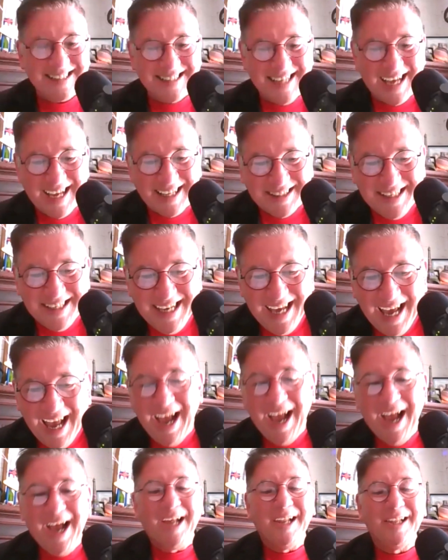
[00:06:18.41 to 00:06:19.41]
Exactly.
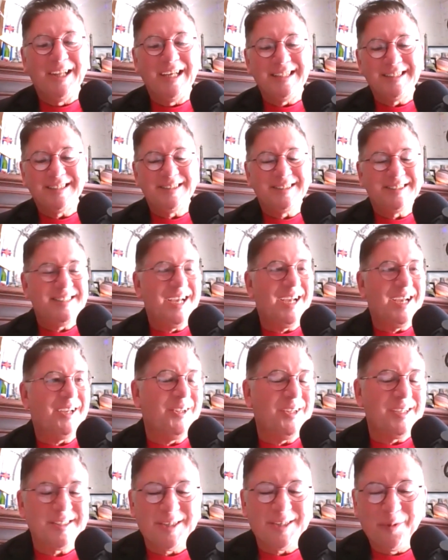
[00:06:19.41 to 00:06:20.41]
Let's take
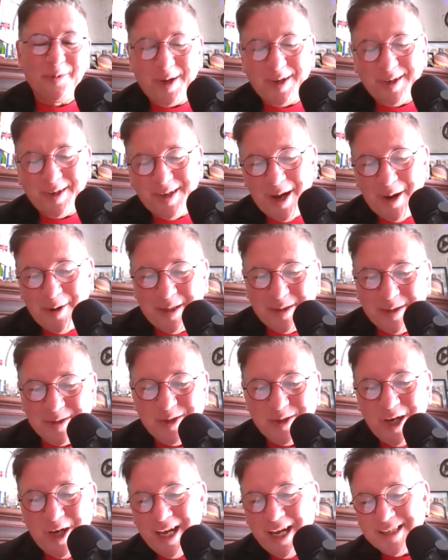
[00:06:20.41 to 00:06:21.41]
a listen right now.
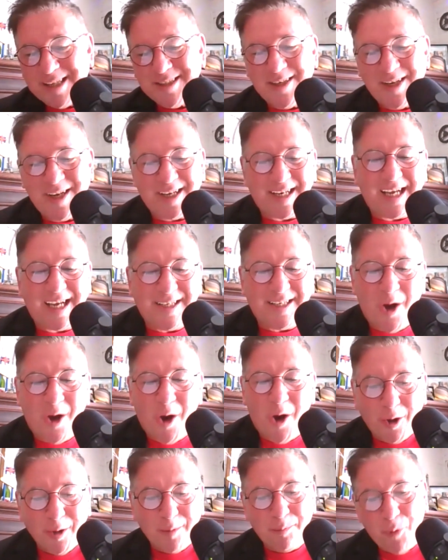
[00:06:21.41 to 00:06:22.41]
Here's J.Antonette and
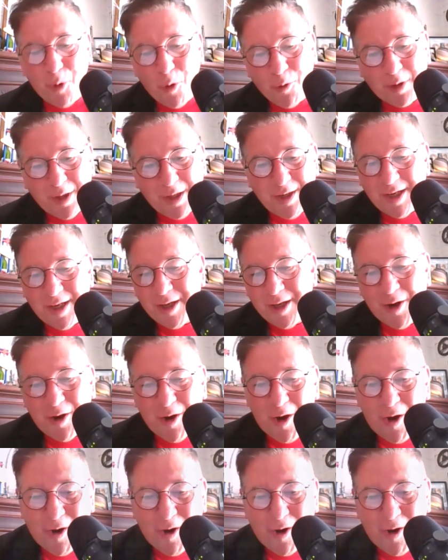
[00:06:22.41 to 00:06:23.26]
Heartbroken in a